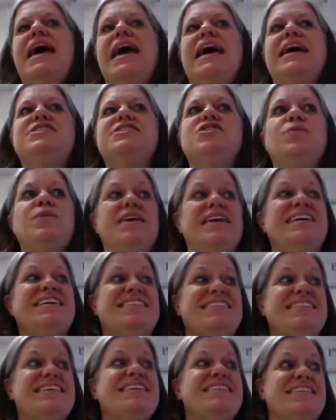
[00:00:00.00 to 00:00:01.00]
And so he
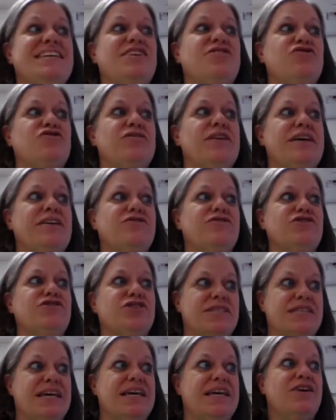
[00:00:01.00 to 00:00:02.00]
can sense it in her letter.
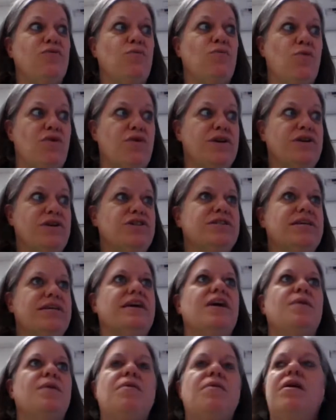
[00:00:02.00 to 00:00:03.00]
She's getting worried. She's
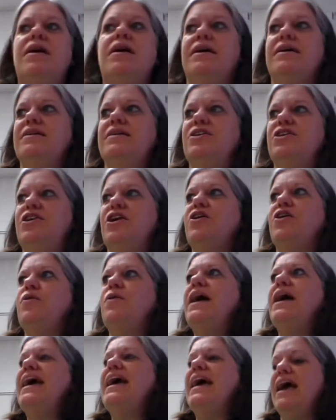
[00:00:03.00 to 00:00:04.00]
like, come on, you know?